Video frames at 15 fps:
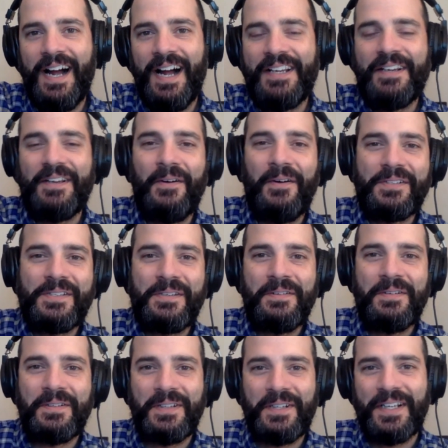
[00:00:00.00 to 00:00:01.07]
You could
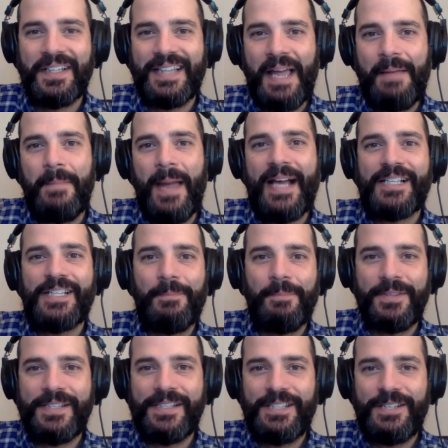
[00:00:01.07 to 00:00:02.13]
also look at that matchup where
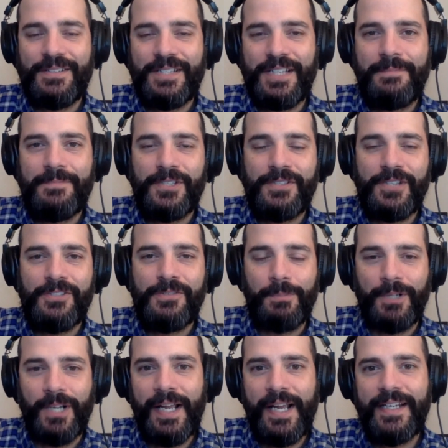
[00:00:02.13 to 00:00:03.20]
these two teams just
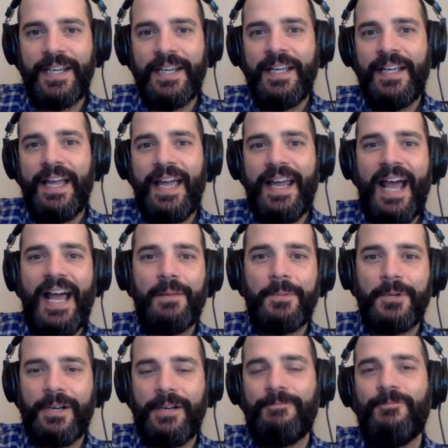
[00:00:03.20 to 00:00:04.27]
played, and
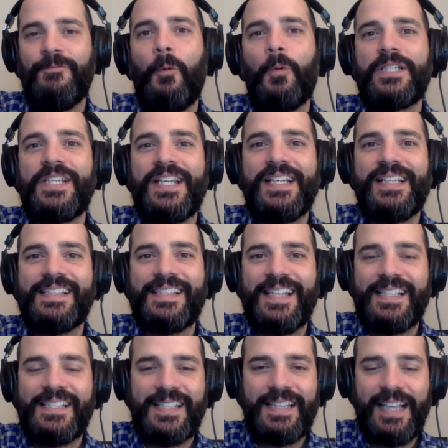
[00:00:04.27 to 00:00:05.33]
Halliburton had 14
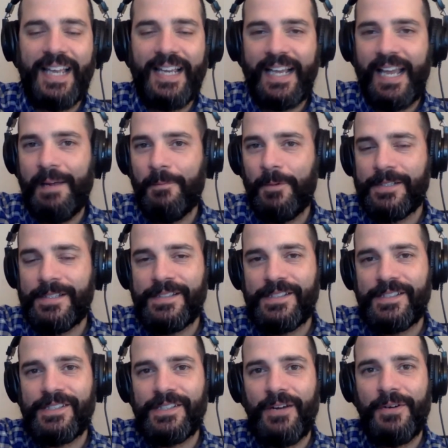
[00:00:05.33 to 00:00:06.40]
assists in that game, wasn't
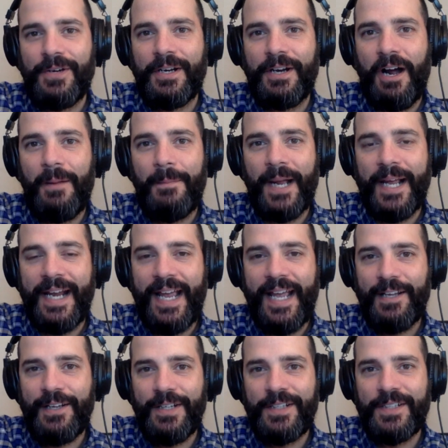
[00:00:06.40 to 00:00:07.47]
slowed at all by an
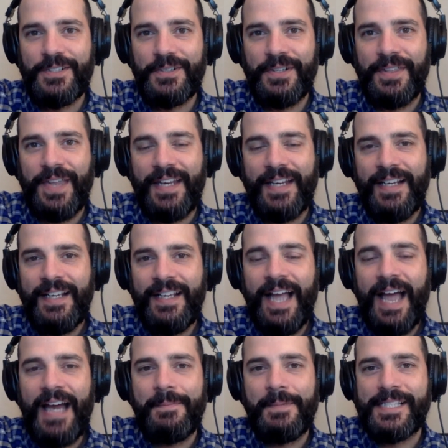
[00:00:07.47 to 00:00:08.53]
ankle injury that
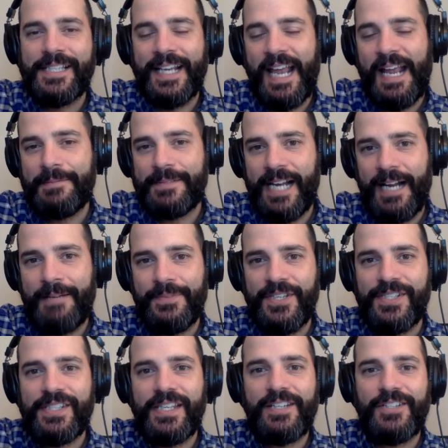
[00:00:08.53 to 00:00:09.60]
had him as a game-time
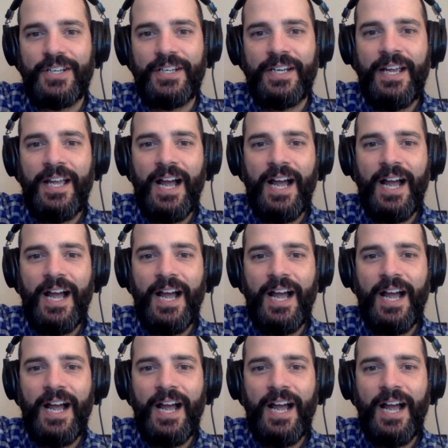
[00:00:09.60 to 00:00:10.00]
decision.